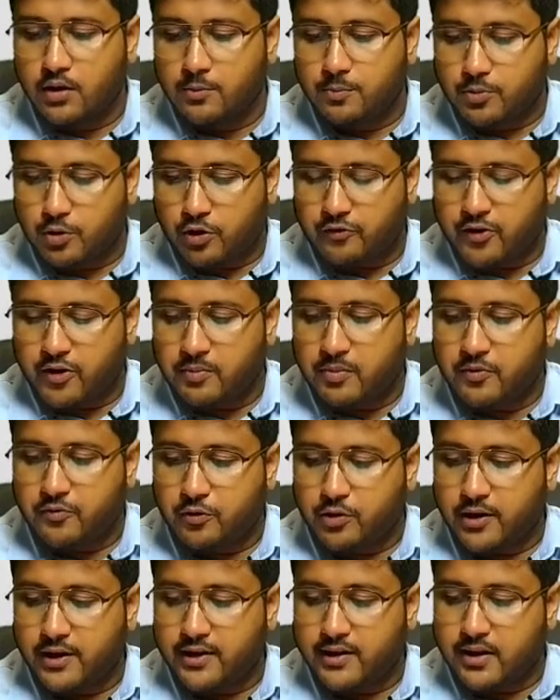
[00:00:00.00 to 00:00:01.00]
Profit
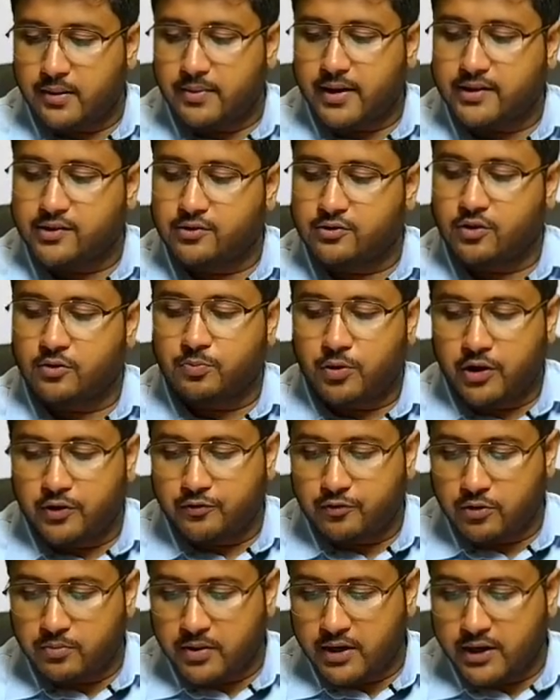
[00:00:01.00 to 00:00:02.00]
before income taxes of
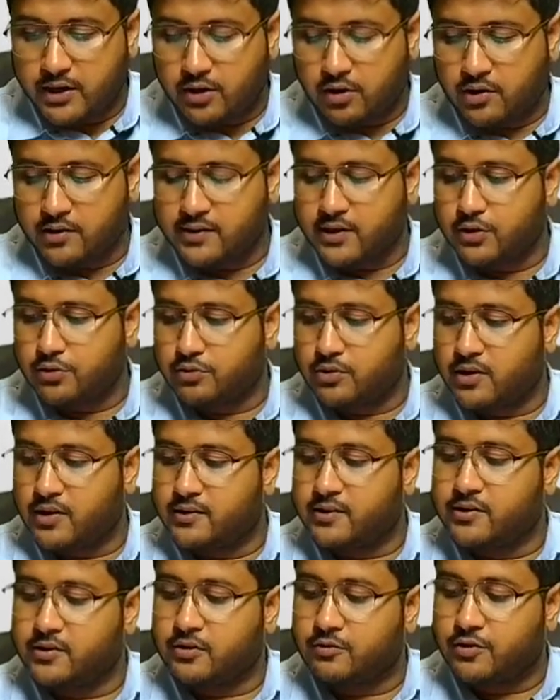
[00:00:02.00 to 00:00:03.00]
$0.4 million and total
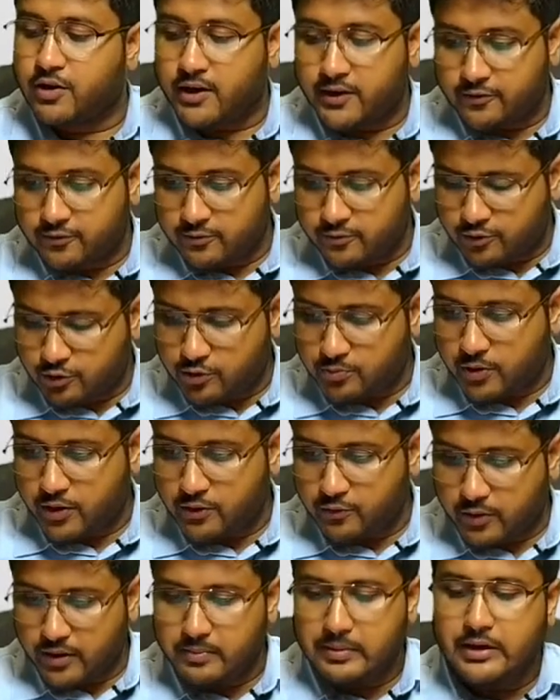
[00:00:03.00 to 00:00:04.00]
assets of
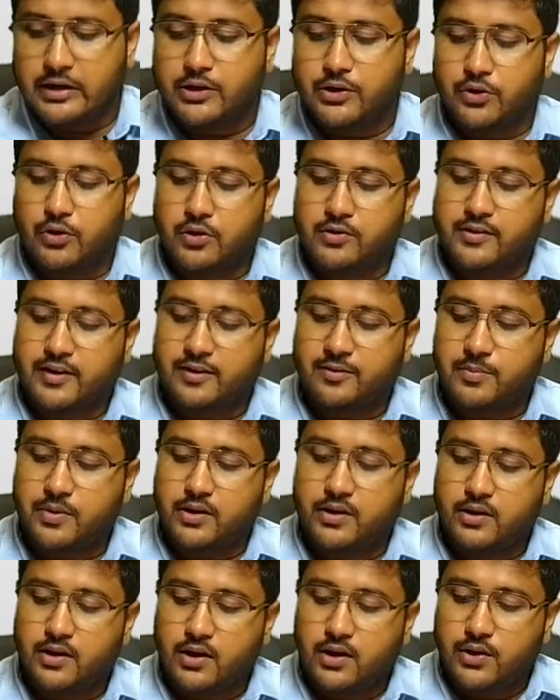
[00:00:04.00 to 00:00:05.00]
$34.1 million have
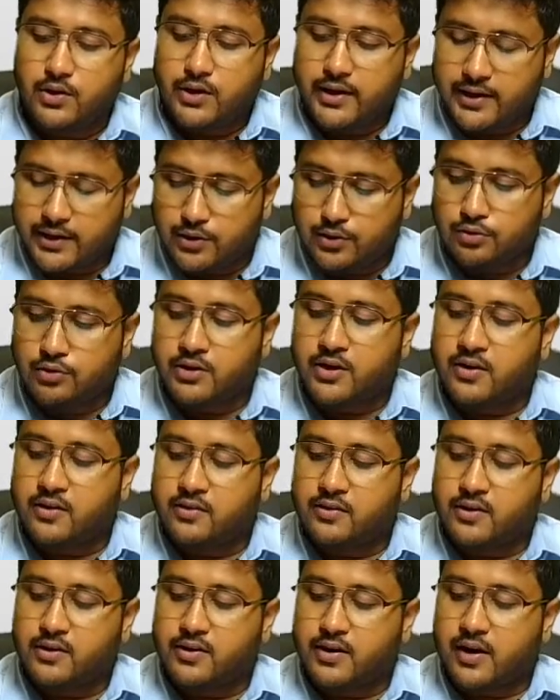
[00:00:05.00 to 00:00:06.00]
been included
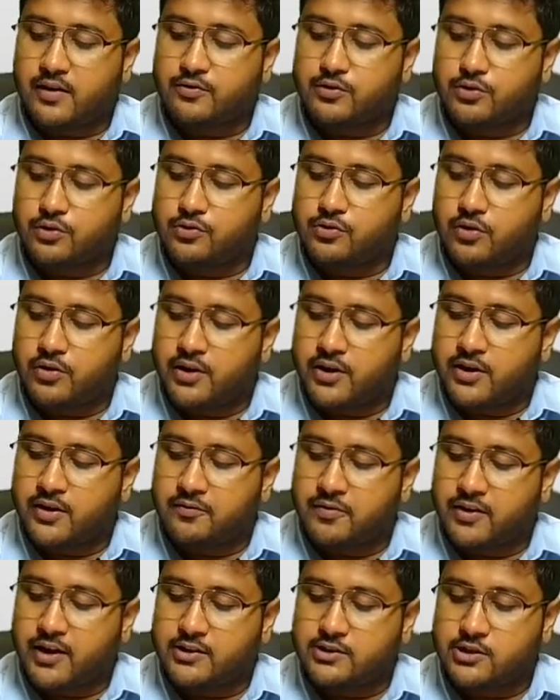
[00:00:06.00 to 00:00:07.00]
in the draft consolidated
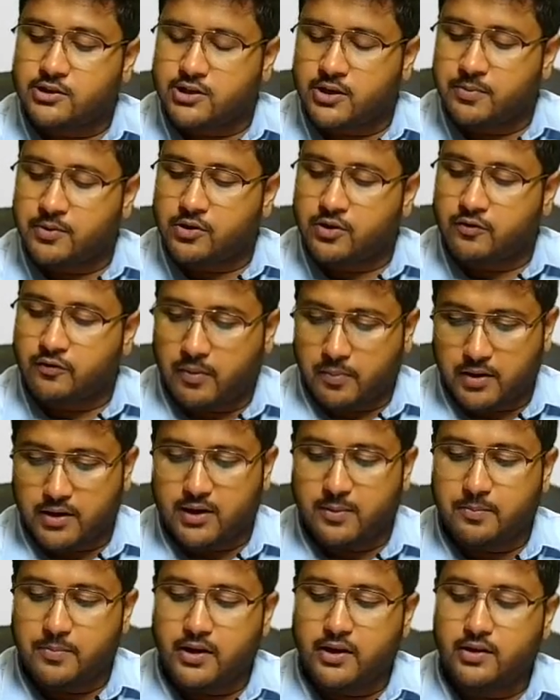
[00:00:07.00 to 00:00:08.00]
financial statements of Wema
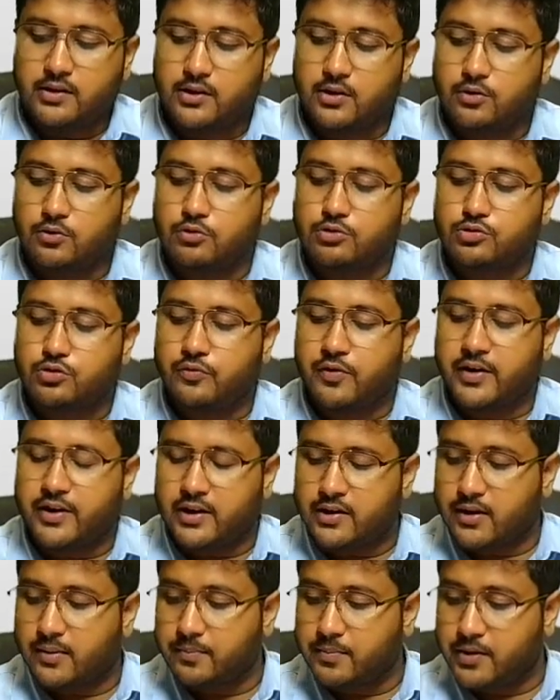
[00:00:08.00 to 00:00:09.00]
company. The notes to
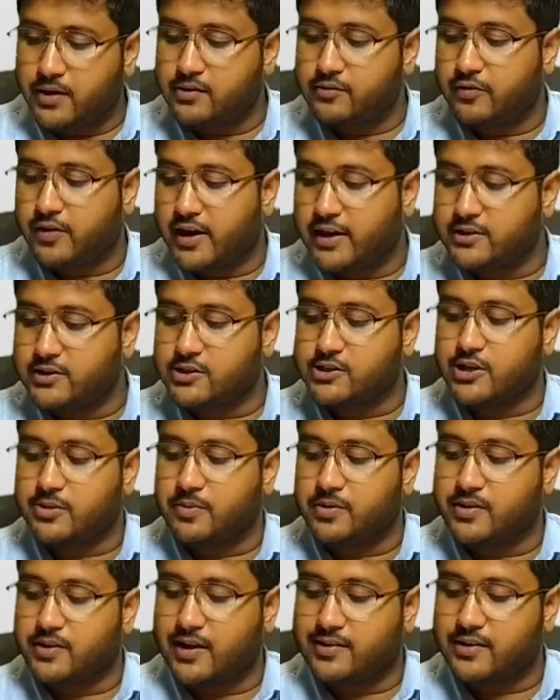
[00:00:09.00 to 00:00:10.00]
Weddell company's financial
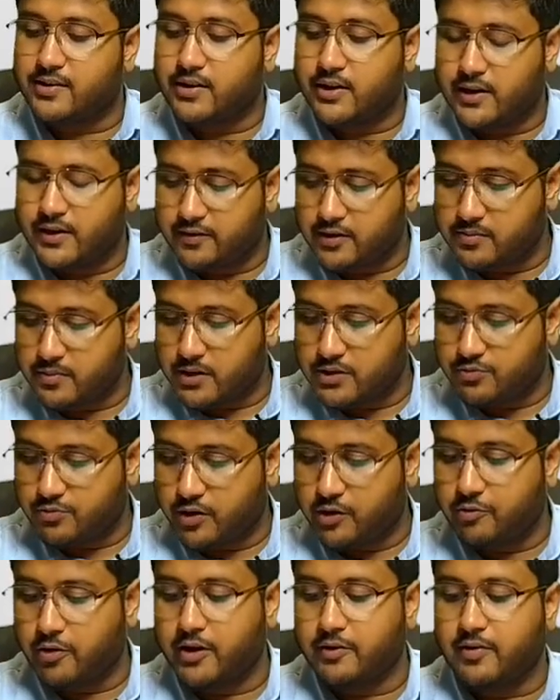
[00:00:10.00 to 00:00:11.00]
statements as at 31st March
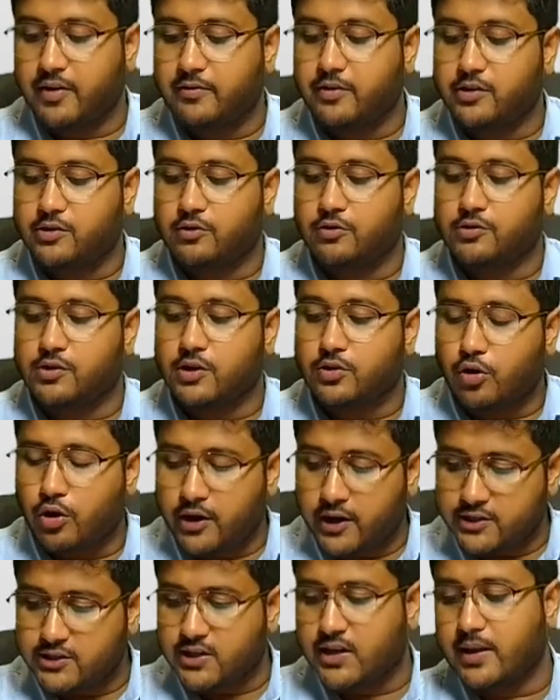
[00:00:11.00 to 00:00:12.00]
2025 disclose a
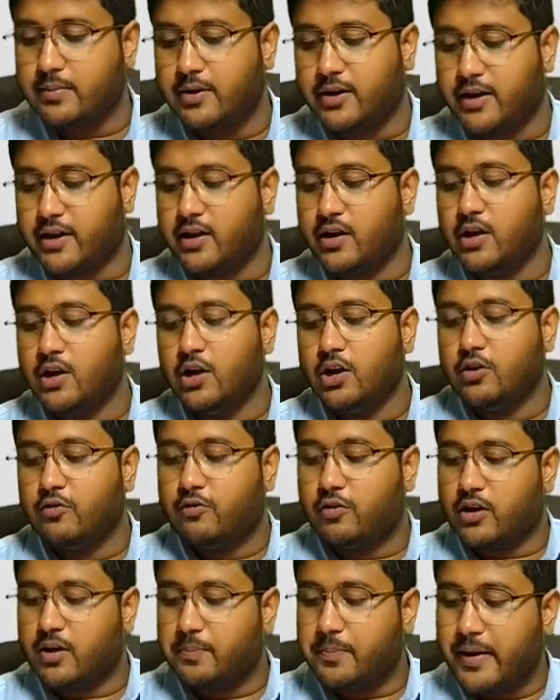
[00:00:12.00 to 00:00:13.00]
contingent liability
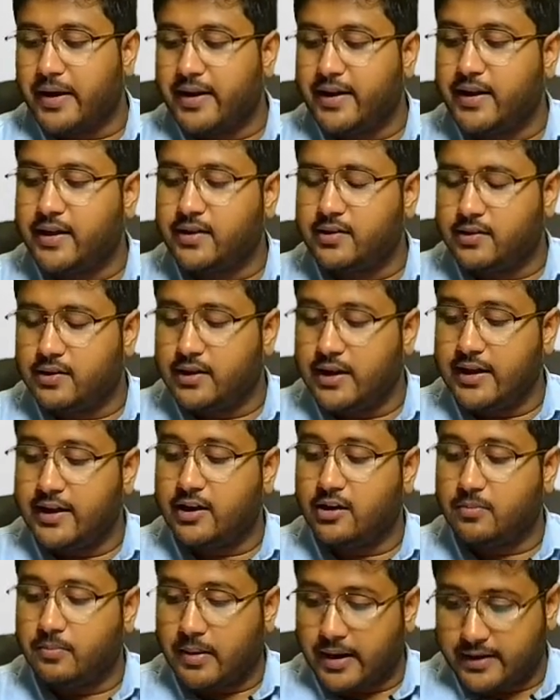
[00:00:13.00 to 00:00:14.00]
for a pending
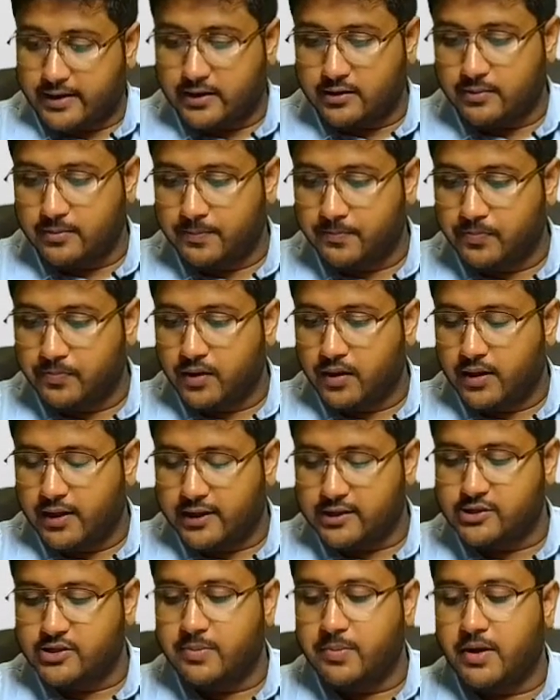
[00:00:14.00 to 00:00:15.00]
legal matter
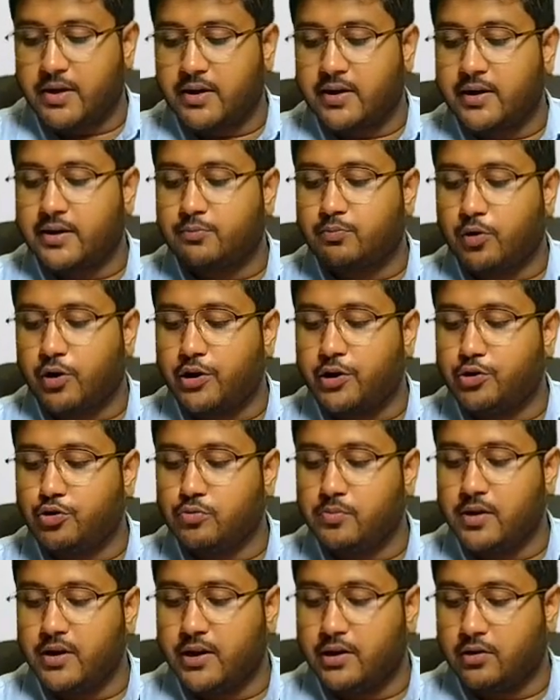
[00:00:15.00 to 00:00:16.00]
estimated at $0.2
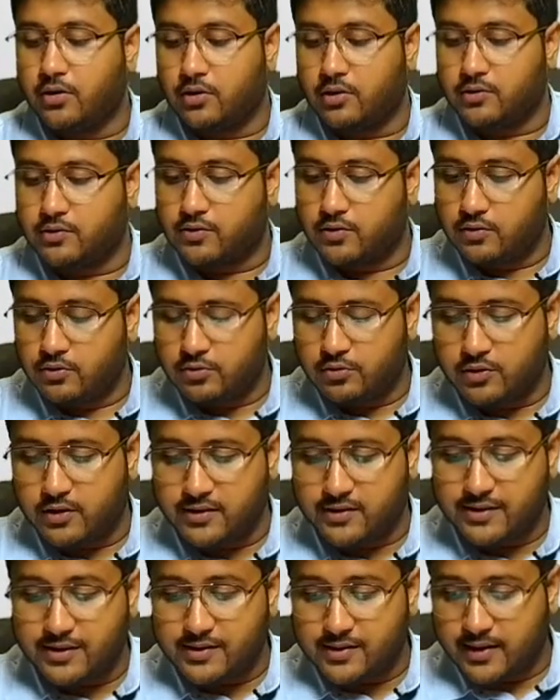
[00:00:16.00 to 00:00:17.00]
million. Oh,
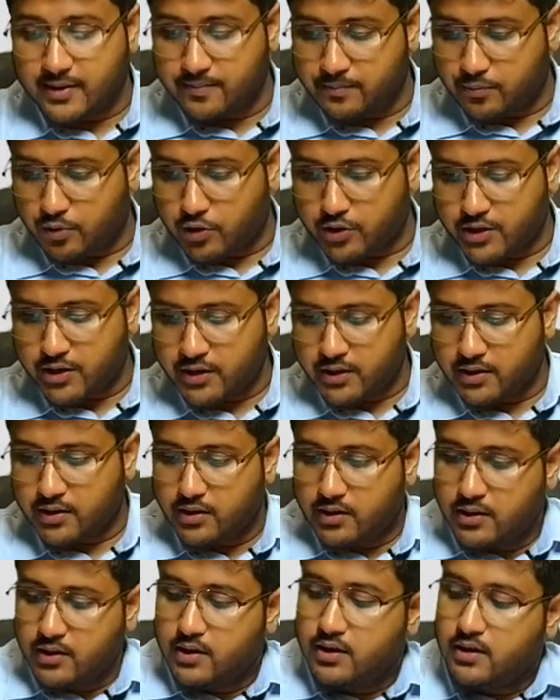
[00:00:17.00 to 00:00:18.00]
is this important?
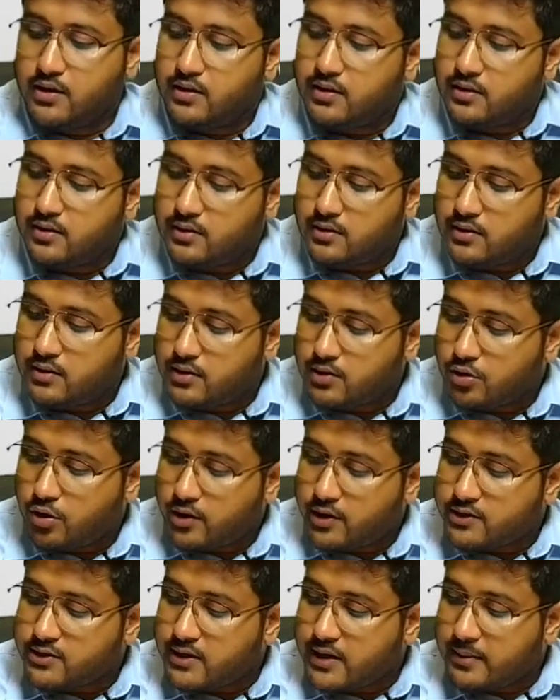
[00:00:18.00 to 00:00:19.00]

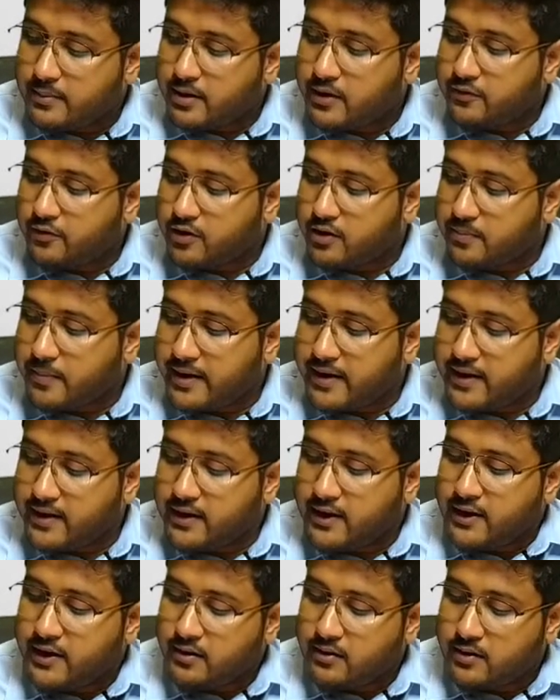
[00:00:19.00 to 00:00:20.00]
Contingent liability for a
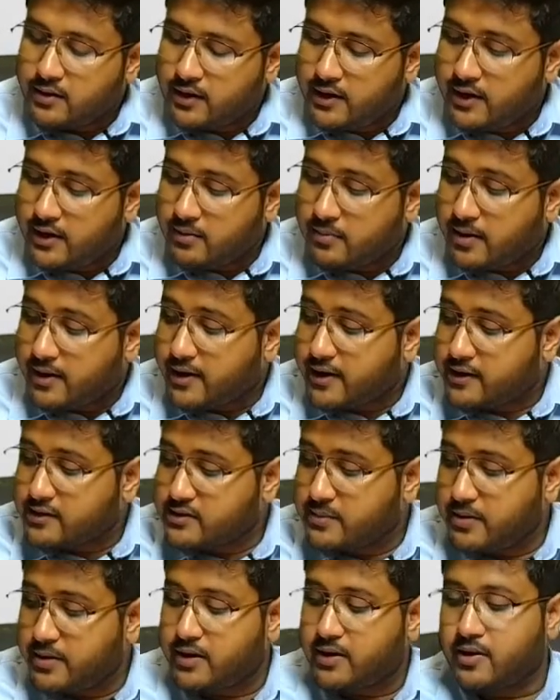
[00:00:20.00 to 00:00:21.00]
pending legal matter
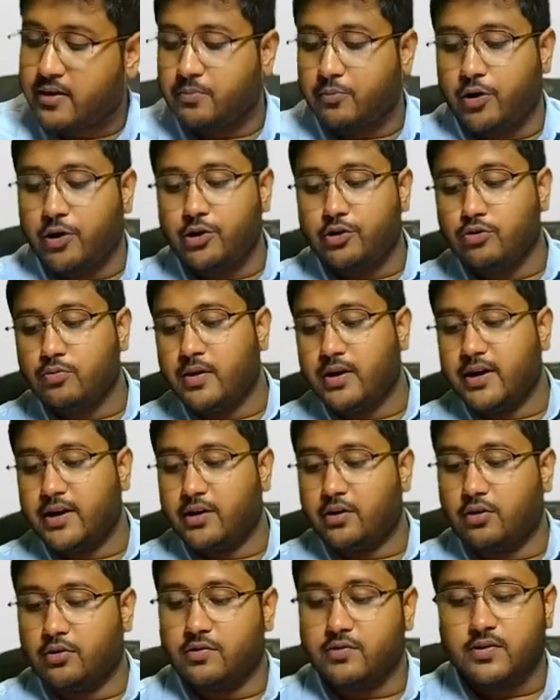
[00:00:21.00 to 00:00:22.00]
estimated at $0.2 million.
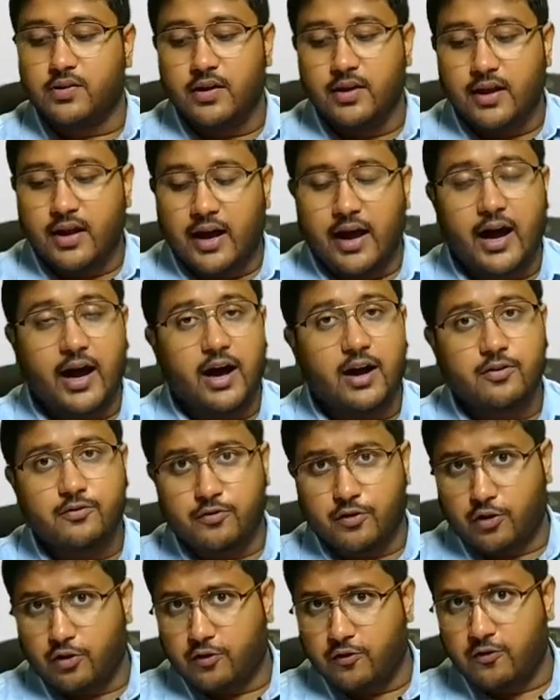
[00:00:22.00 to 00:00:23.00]
Half
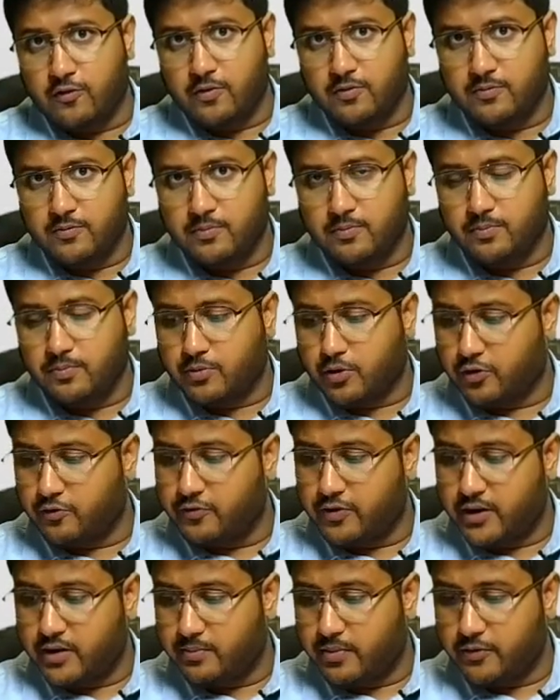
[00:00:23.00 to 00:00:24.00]
of
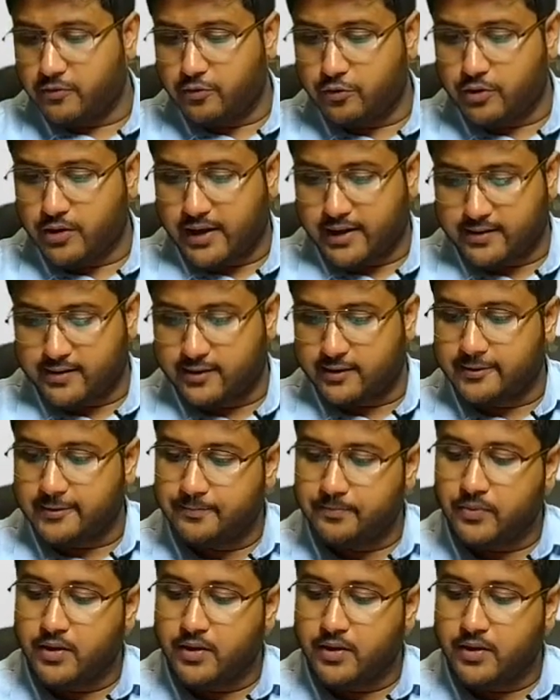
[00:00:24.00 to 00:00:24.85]
profit before taxes.